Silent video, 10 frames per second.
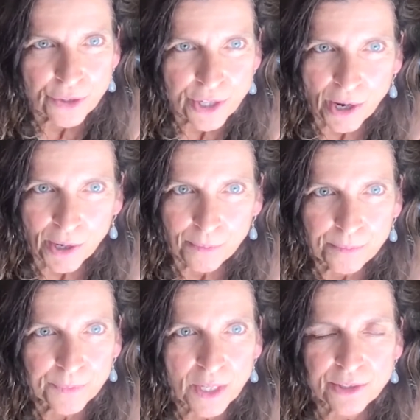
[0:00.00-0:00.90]
of your
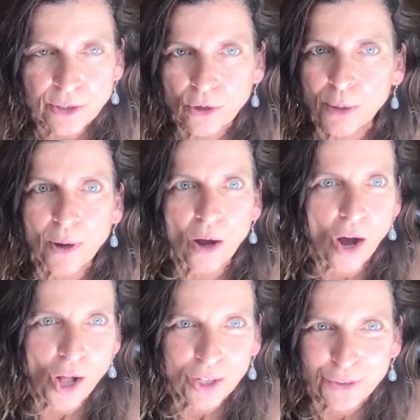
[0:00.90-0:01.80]
time and soak up
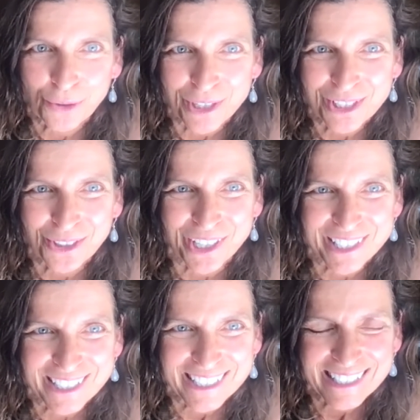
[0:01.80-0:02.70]
all of your
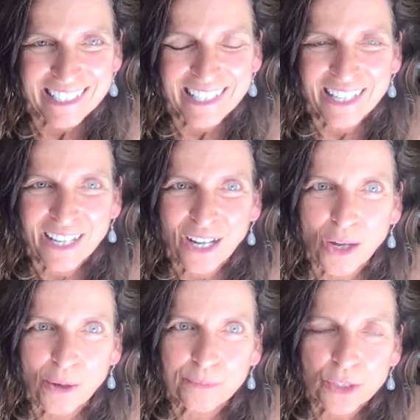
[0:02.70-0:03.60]
resources?
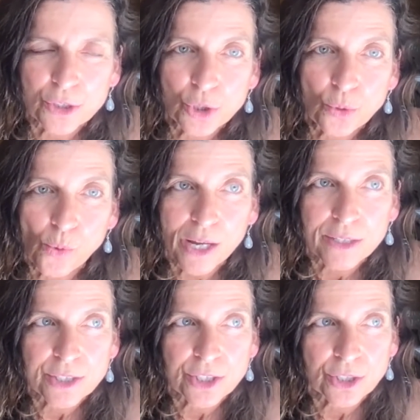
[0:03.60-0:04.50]
Do you
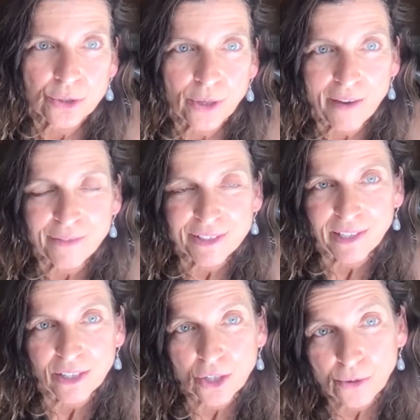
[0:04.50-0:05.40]
want to have a
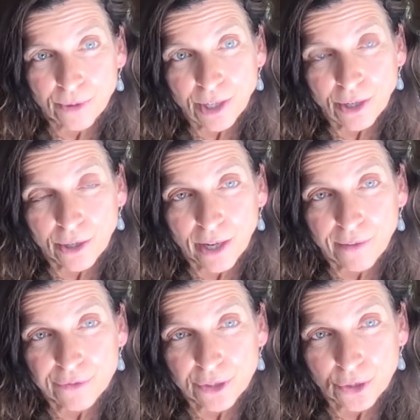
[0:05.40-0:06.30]
second career
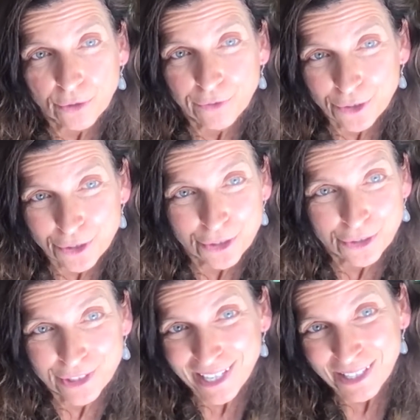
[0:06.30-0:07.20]
after your first
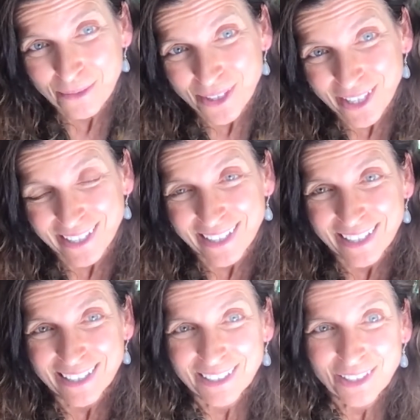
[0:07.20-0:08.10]
or second one?
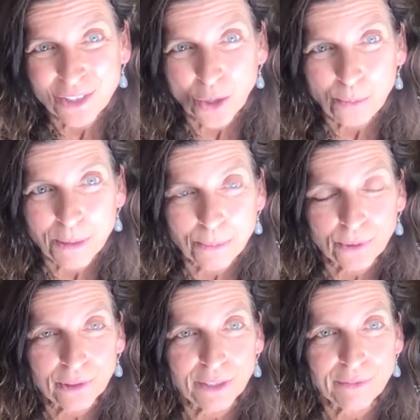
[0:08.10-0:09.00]
People
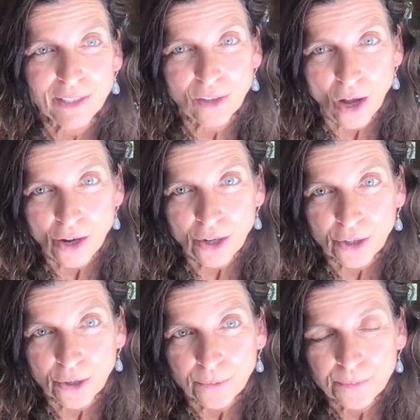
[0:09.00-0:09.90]
are living
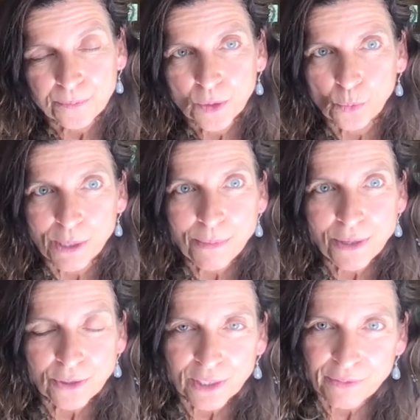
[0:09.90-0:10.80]
longer.
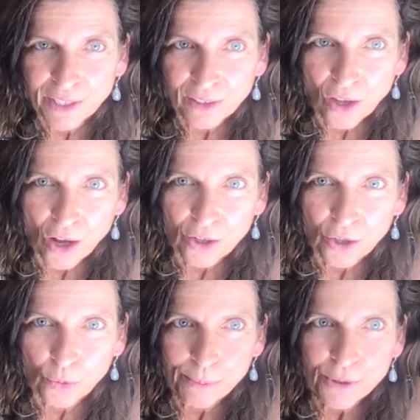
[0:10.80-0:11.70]
Women are living
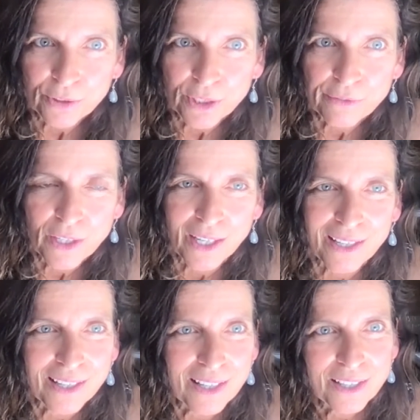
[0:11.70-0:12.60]
longer. Women are
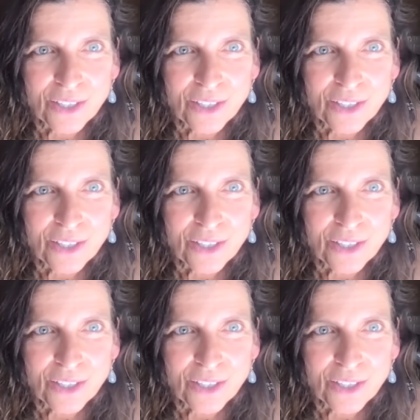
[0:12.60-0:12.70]
living,